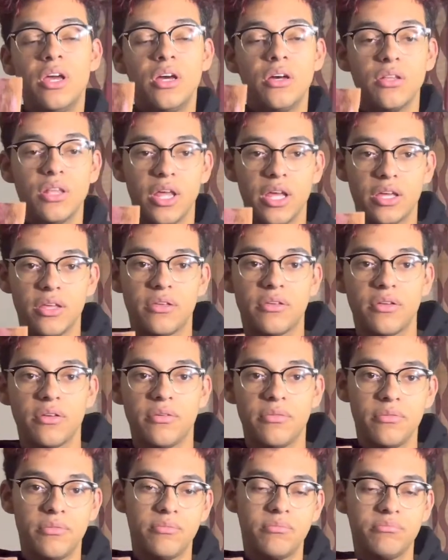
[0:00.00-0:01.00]
like
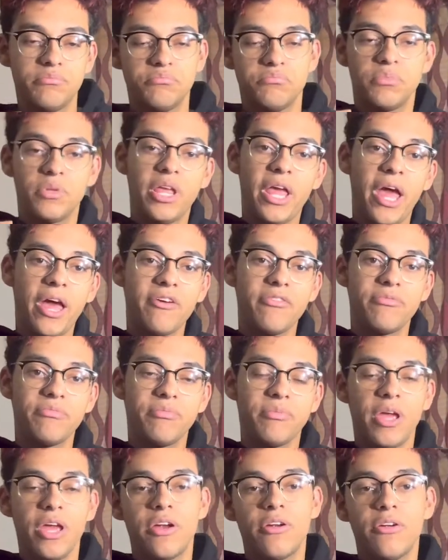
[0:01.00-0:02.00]
calf
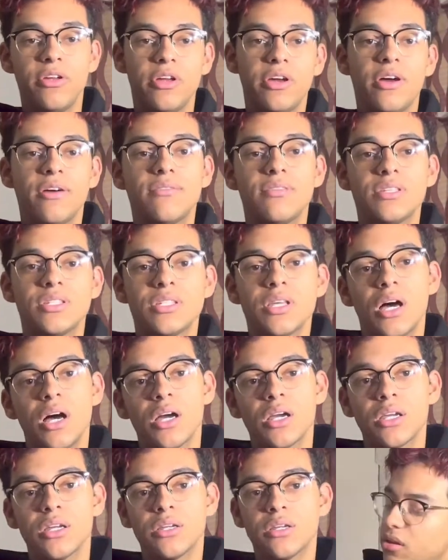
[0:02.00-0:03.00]
area of the sock.